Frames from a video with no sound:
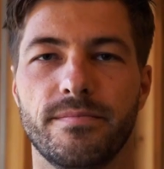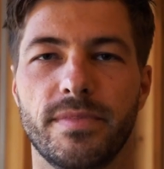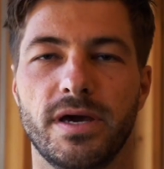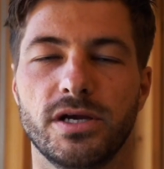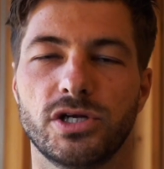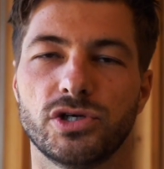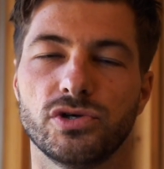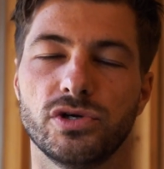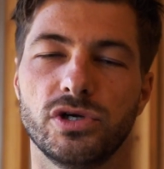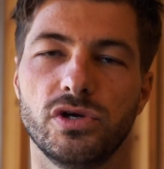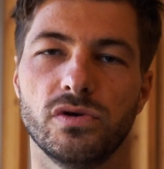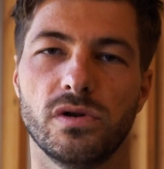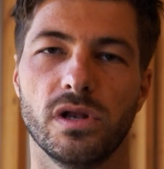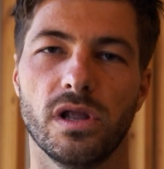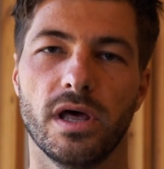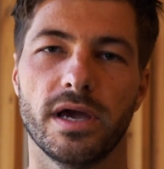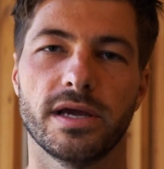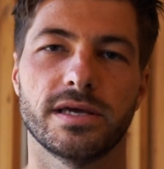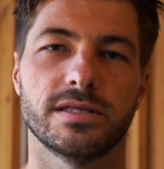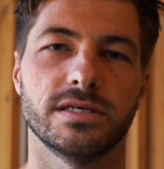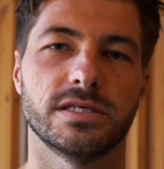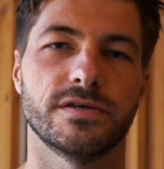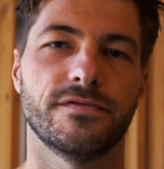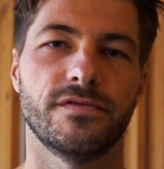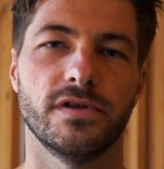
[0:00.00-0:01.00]
Make sure you
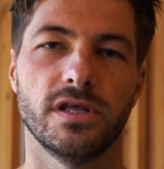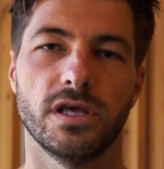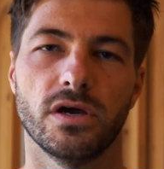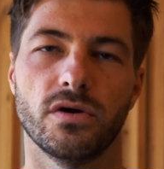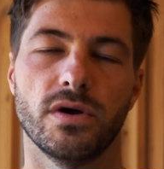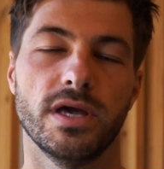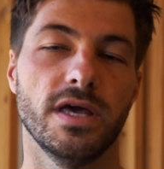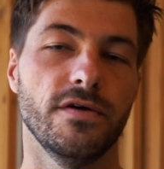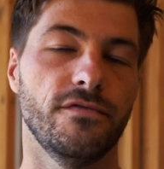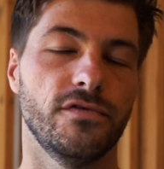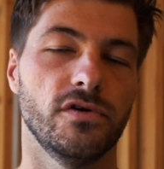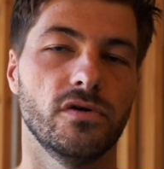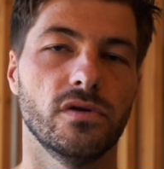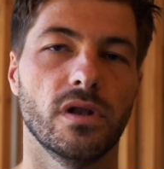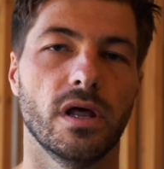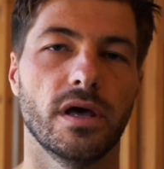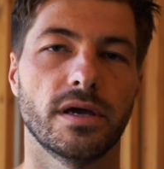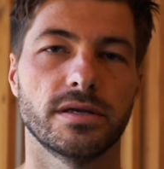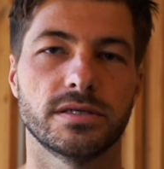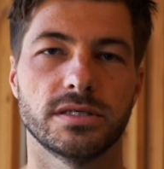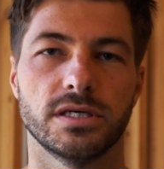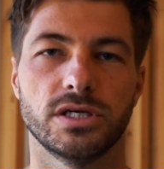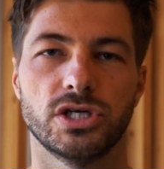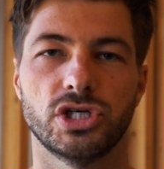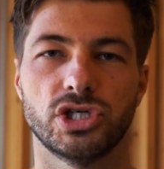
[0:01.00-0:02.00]
like this video if you
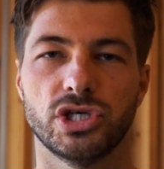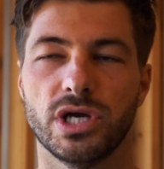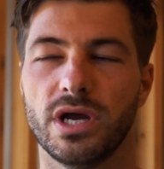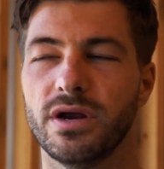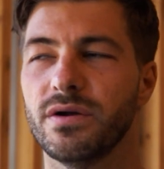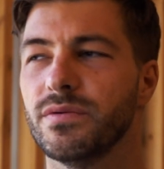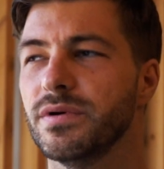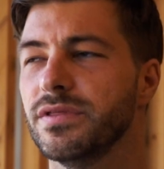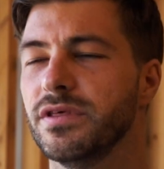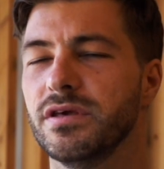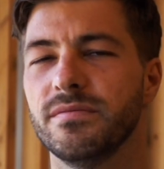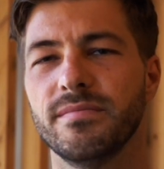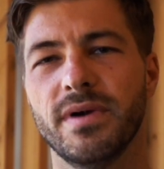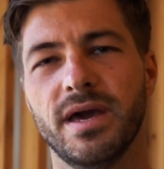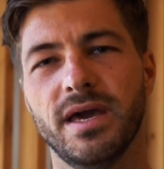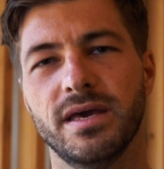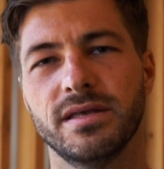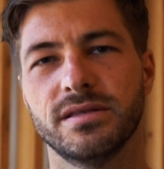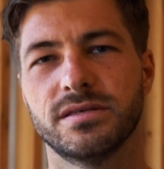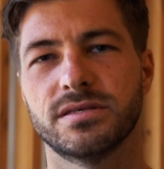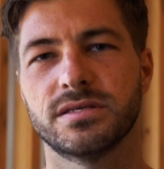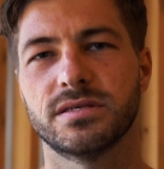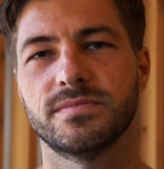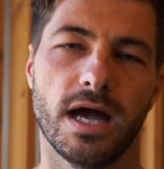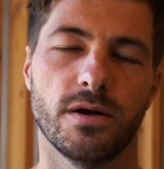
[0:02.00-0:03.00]
liked it. Share it with your
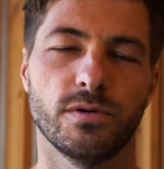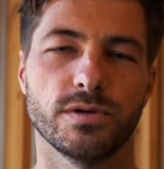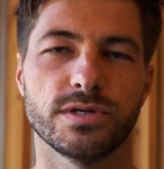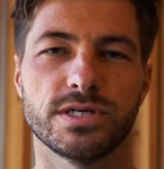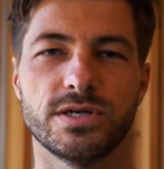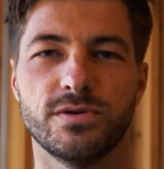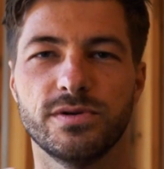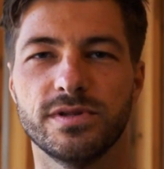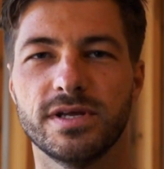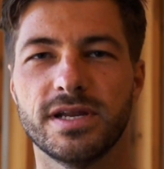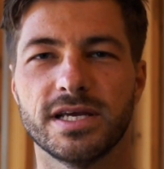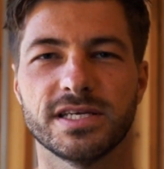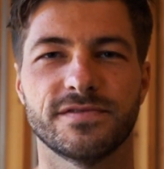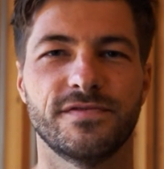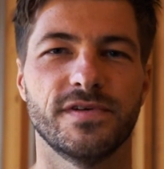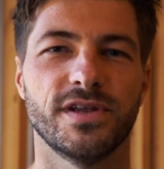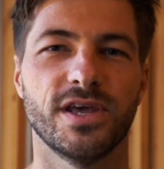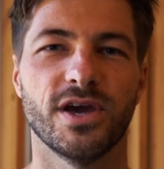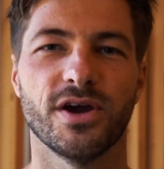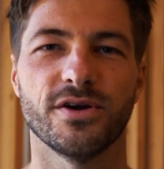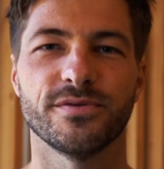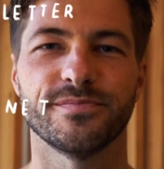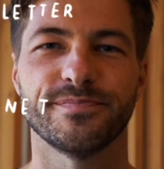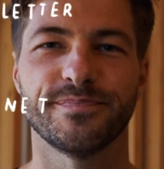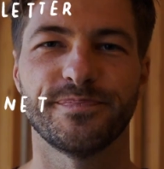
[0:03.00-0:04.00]
mates. I will see you in the next
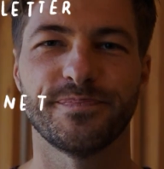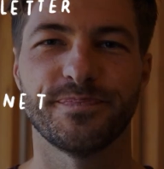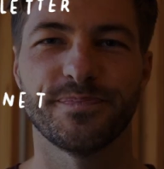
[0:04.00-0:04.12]
video.